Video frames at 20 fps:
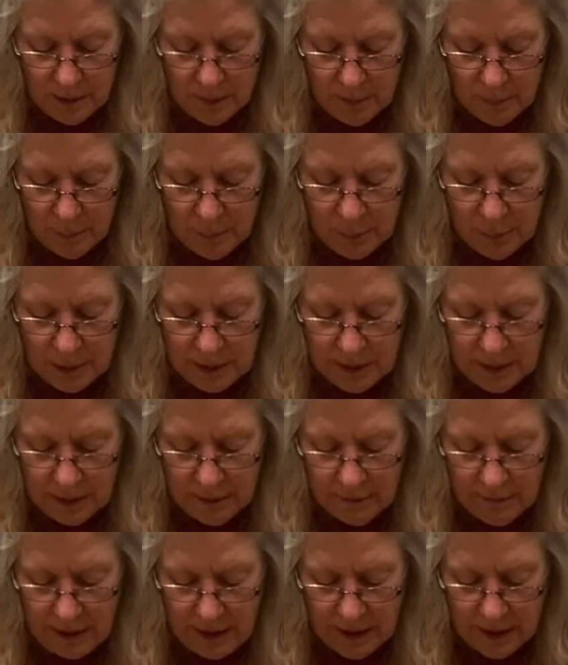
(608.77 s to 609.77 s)
put it
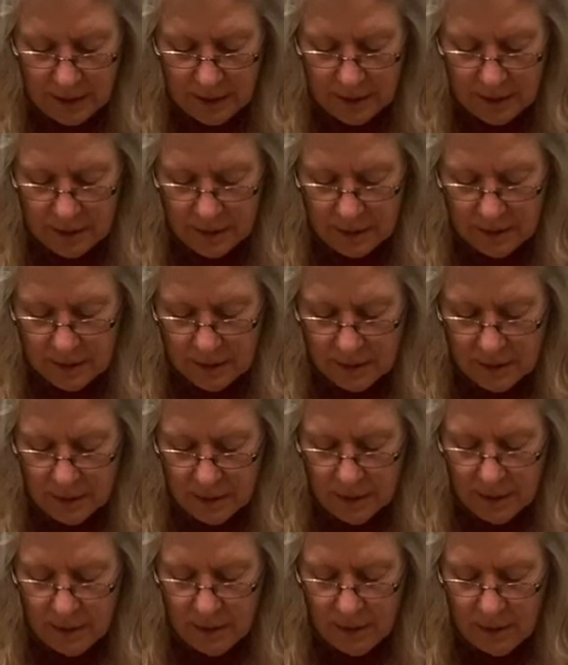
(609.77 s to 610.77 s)
around
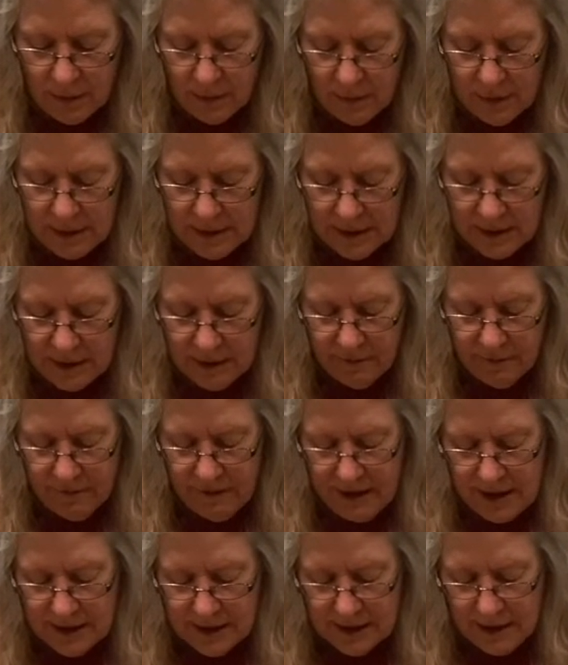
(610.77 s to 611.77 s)
on his
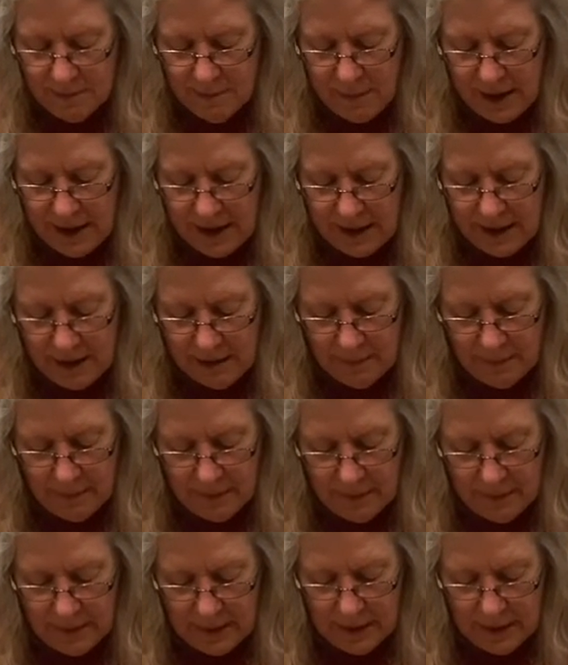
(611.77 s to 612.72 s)
face and make him